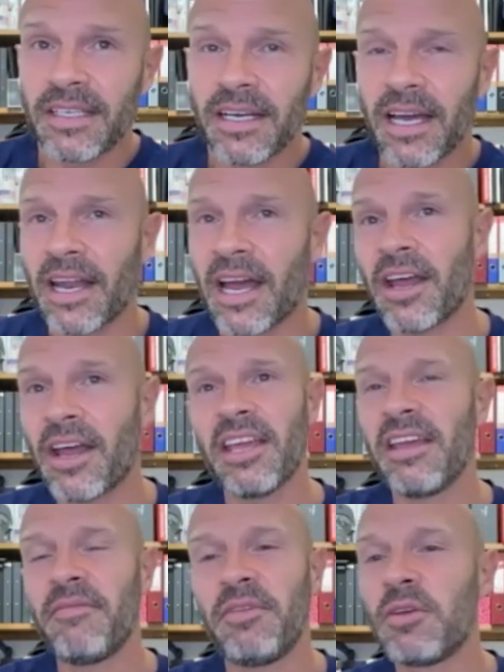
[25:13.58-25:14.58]

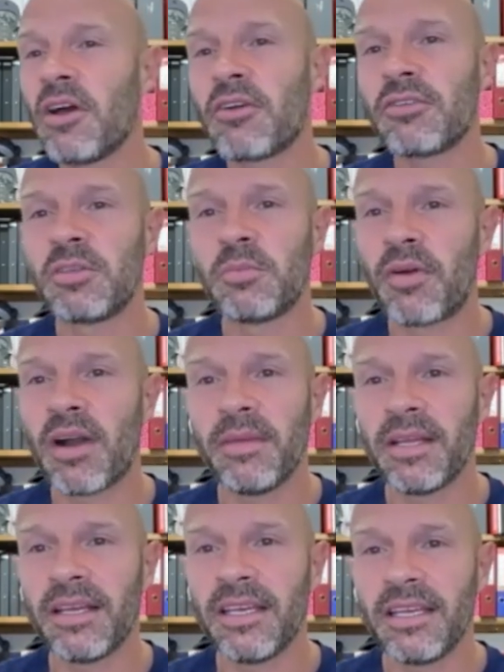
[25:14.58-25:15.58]
if you go across the
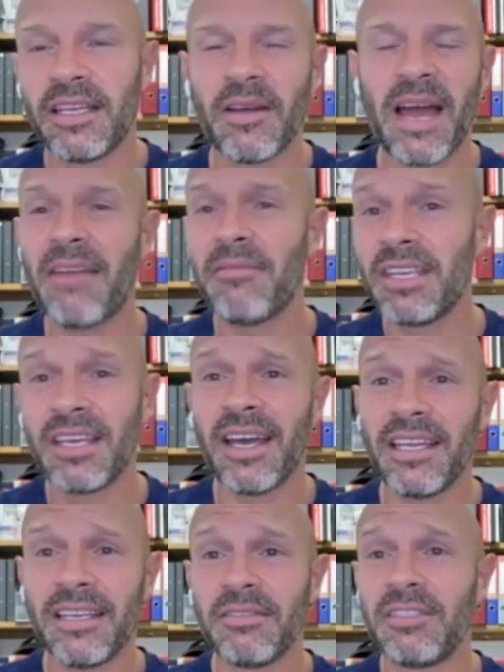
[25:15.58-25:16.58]
Premier League, Harry
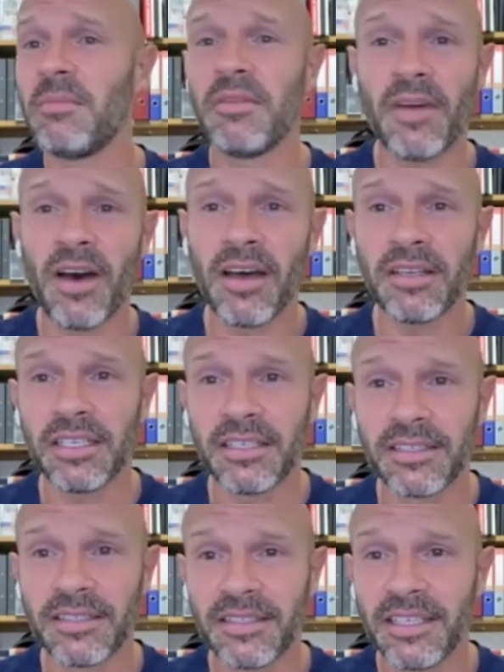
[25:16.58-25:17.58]
Kane, Jamie Vardy,
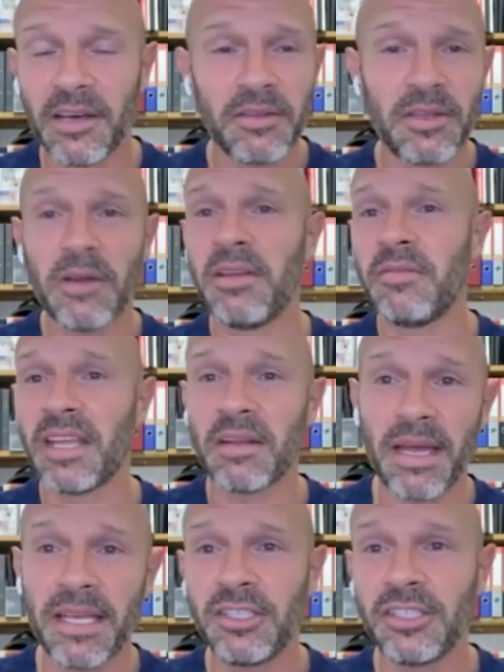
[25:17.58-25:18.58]
they don't even get a
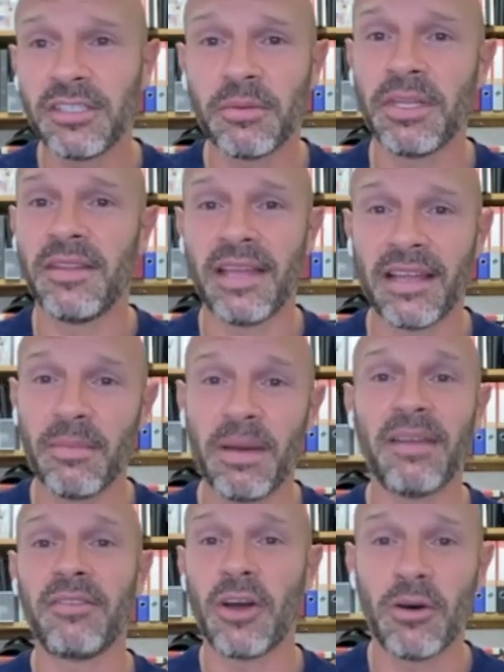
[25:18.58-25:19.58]
mention within that. The
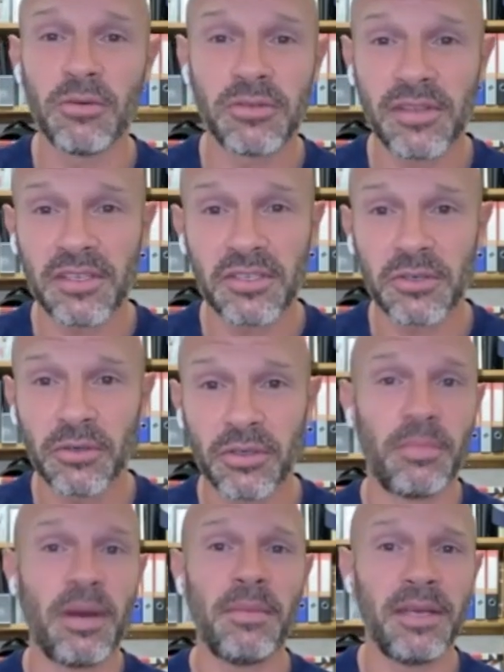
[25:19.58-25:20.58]
amount of goals that they scored,
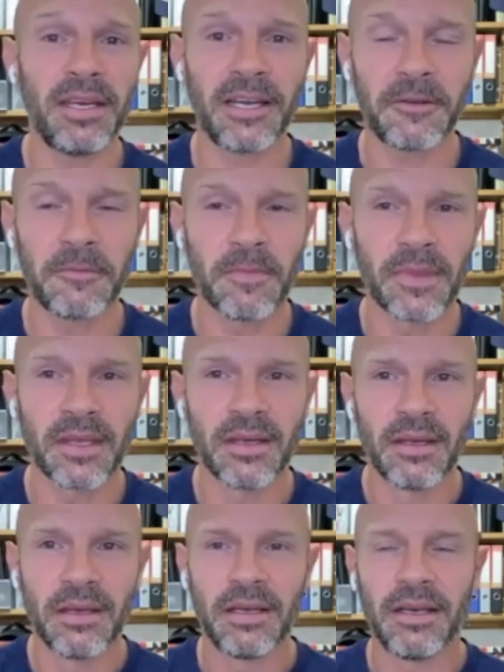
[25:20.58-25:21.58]
Aubameyang,
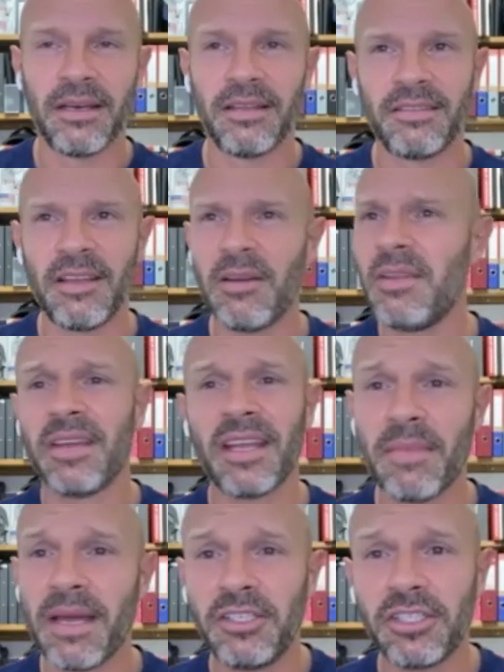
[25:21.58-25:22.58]
don't even get a
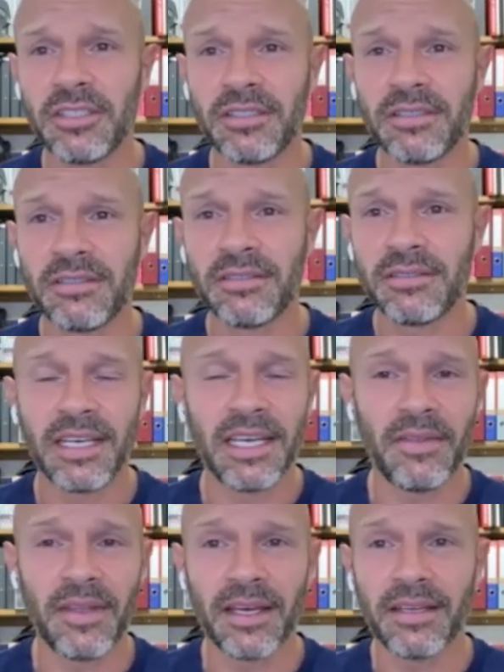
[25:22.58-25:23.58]
mention in
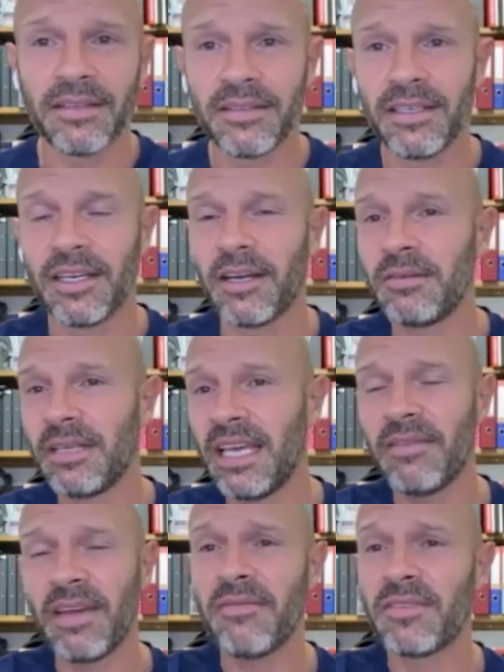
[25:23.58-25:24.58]
there.
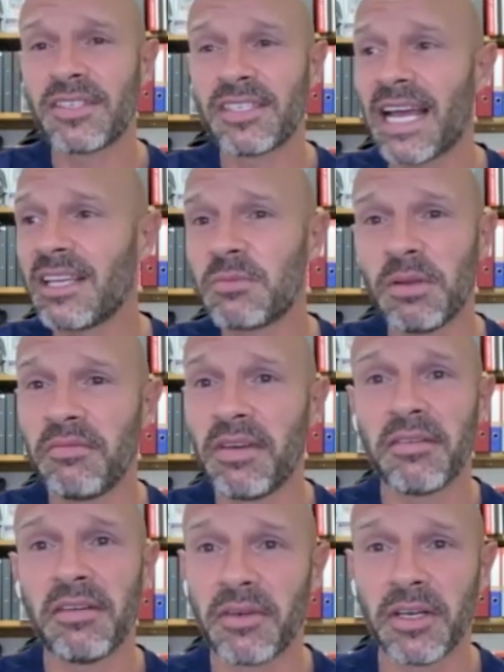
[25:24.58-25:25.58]
Even Salah's been
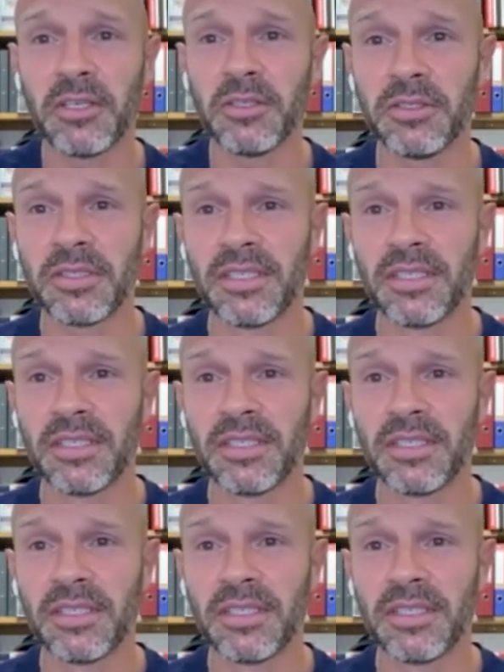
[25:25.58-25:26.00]
very, very good.